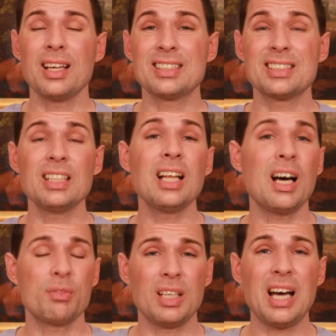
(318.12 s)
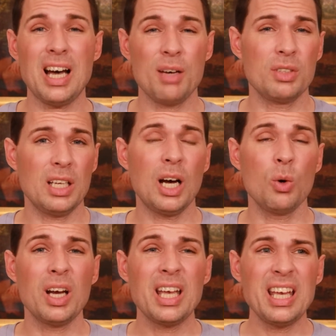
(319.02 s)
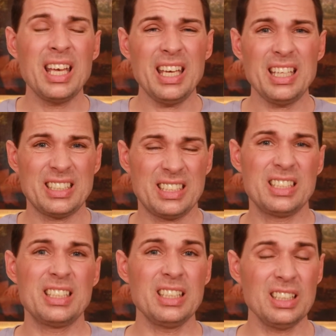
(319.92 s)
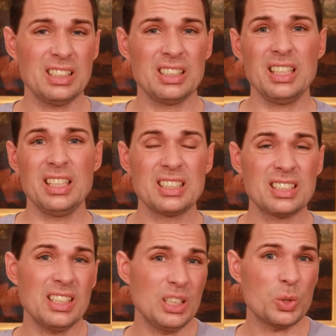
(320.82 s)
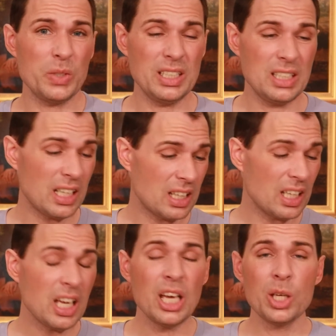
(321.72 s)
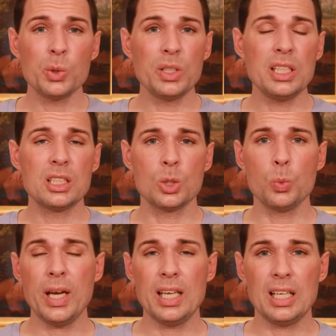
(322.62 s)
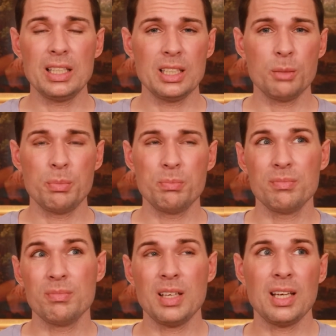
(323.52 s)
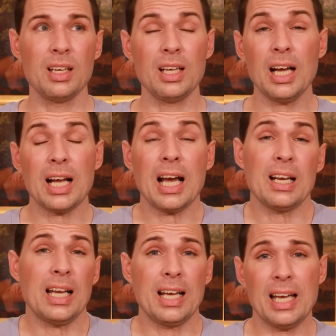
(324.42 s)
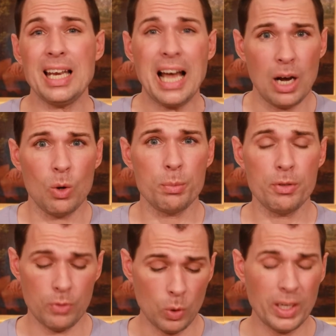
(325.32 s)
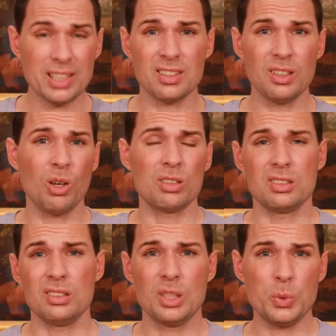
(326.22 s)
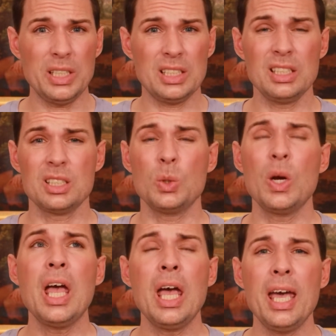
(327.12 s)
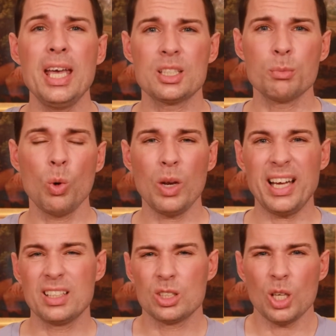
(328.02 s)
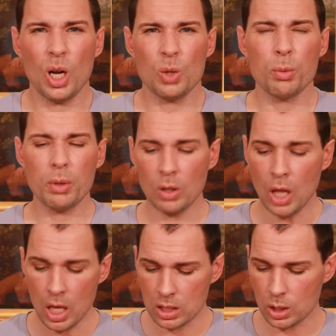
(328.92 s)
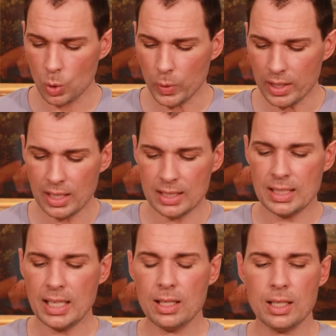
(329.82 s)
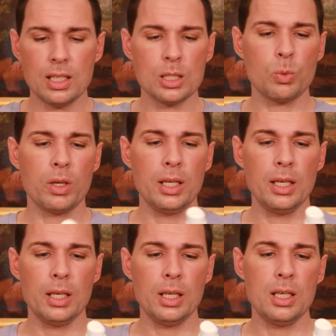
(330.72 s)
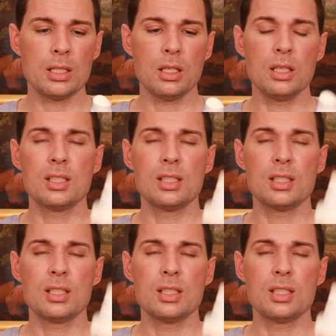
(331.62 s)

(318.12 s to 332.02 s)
still after half an hour, it's still greasy. I think you need to wait a little, kind of like an hour, before it's not greasy, so it's more like tolerable. So when they say that this one here is a